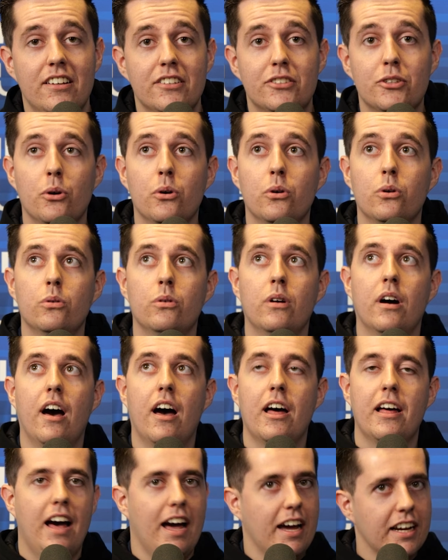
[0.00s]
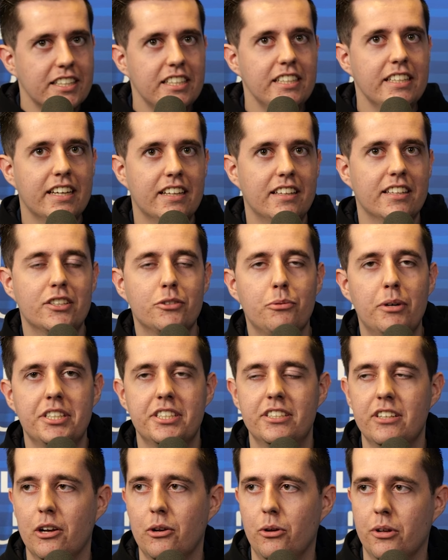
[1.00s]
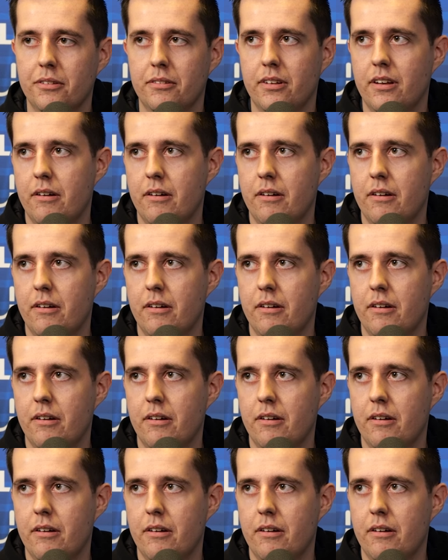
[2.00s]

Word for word: So I actually get this question a lot.